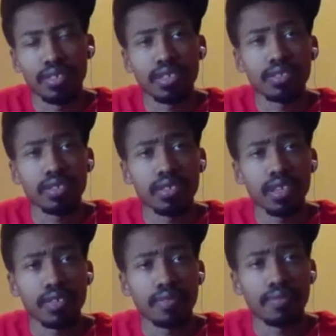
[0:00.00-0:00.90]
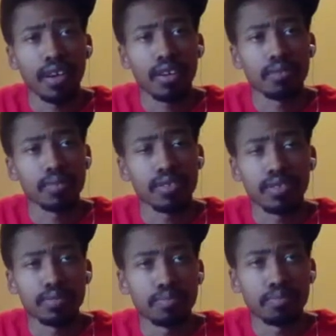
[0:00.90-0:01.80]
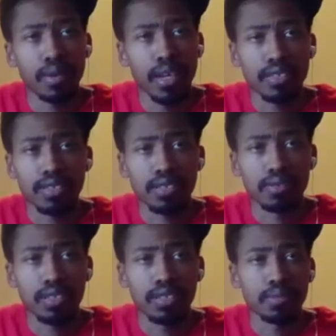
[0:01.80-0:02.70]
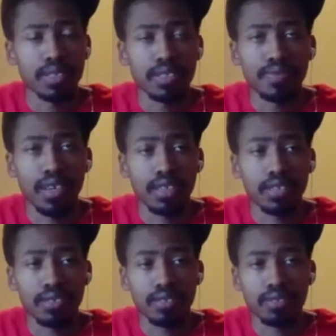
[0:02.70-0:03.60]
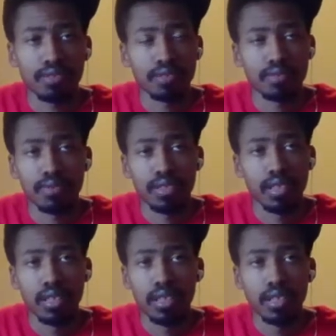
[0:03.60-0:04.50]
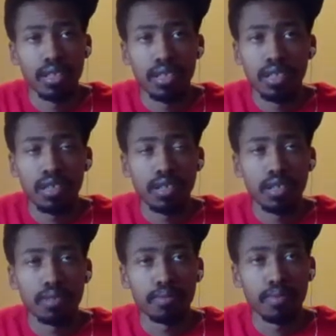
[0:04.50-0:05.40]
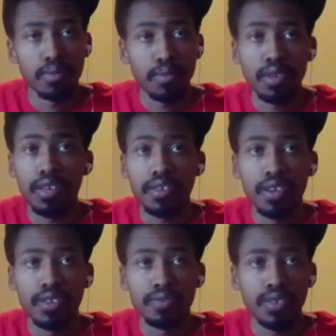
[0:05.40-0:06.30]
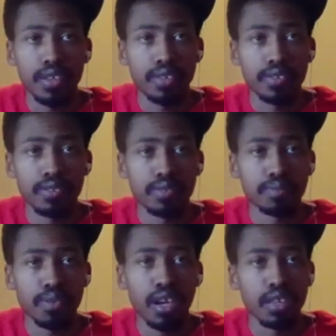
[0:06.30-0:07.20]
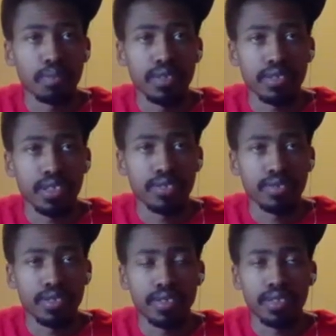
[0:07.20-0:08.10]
necessarily had to fire him. It's a bad situation. Domestic violence is another underrated problem in this country.